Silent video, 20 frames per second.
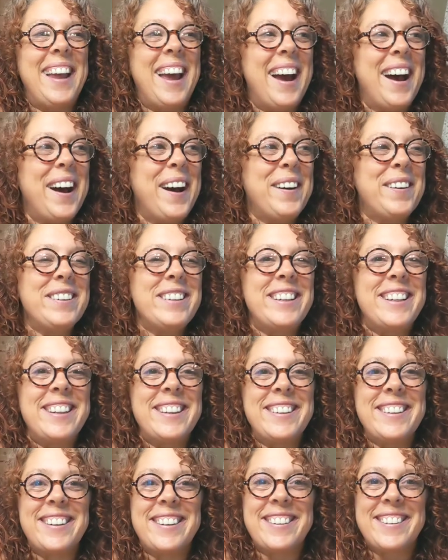now
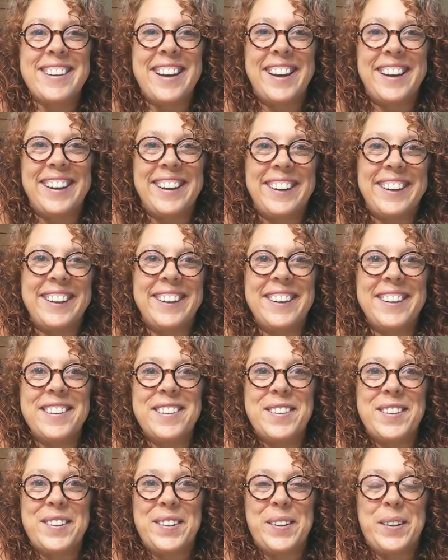she's excited
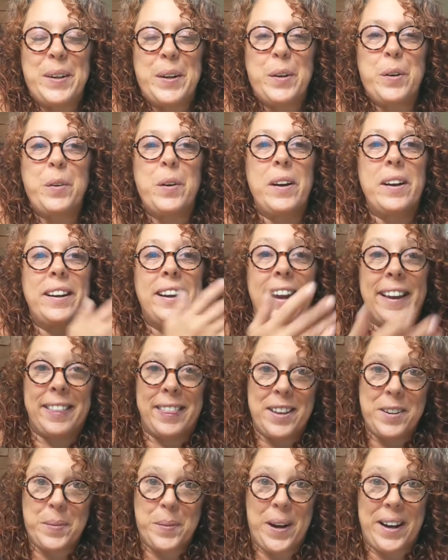to get
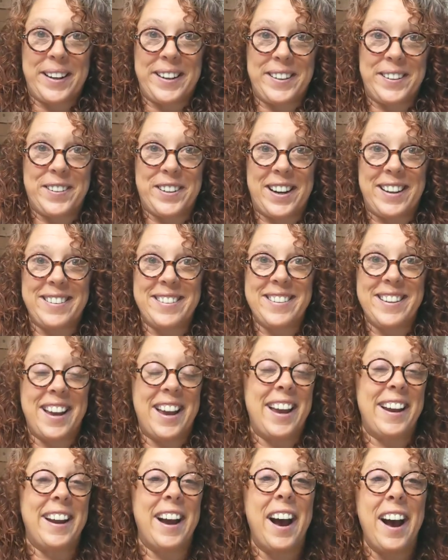the wedding dress.
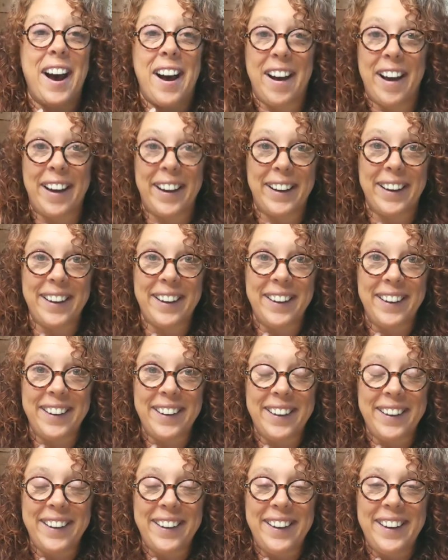And I
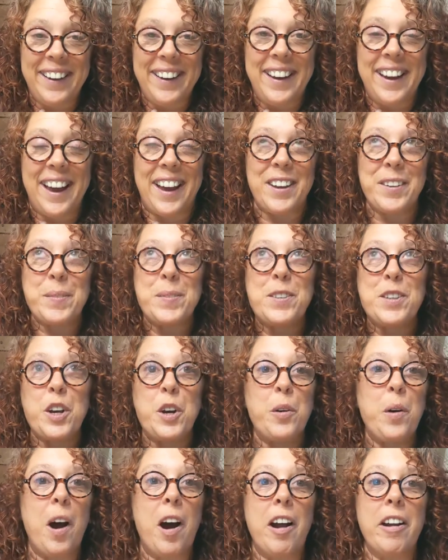am
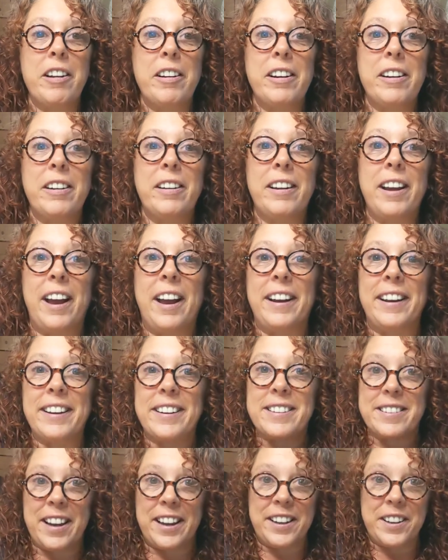so honored and
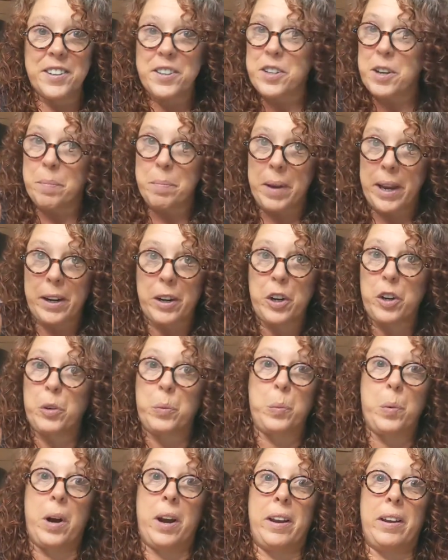excited to make her
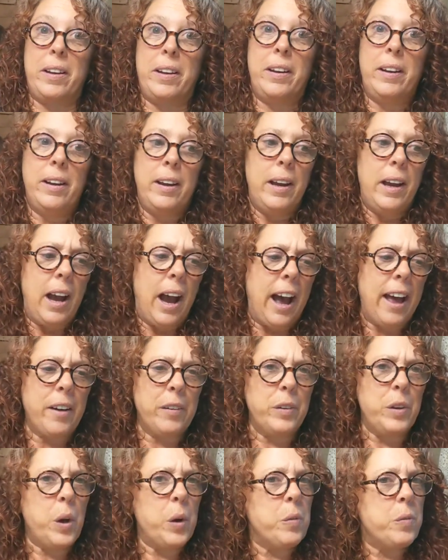one. I
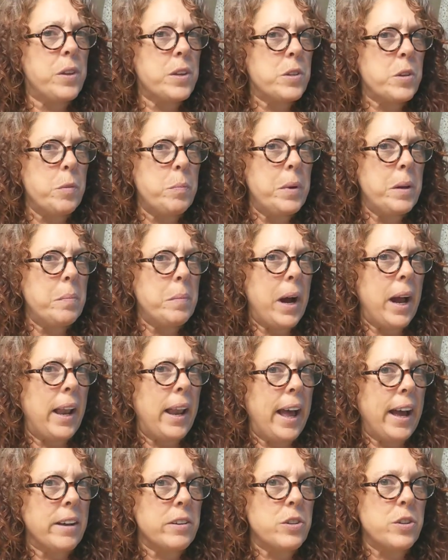don't know if this will be my
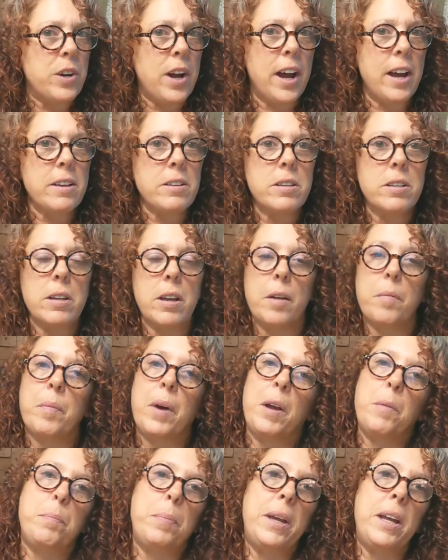last dress. It
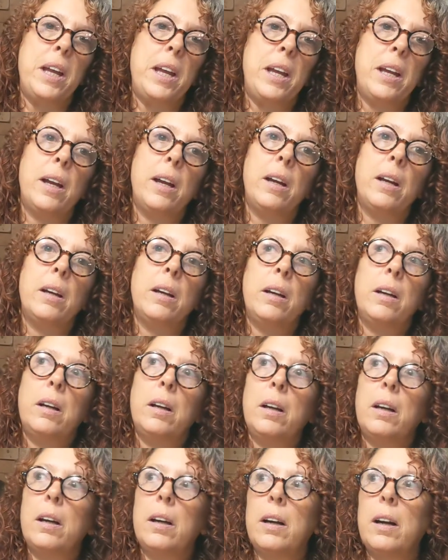might be.
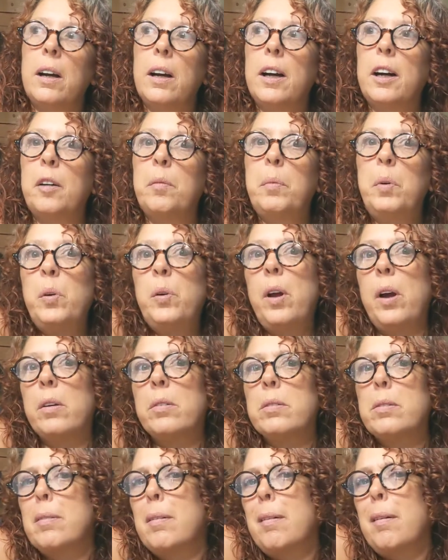Who knows?